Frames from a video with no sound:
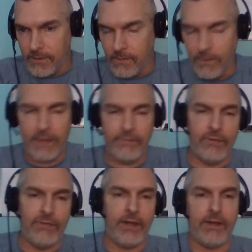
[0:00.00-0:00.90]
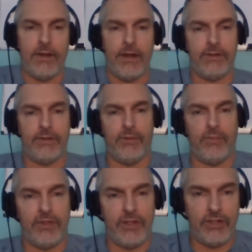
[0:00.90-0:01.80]
Well, that's the psychological
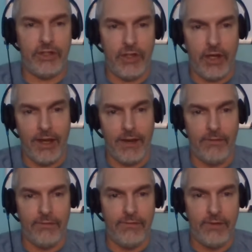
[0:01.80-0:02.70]
position of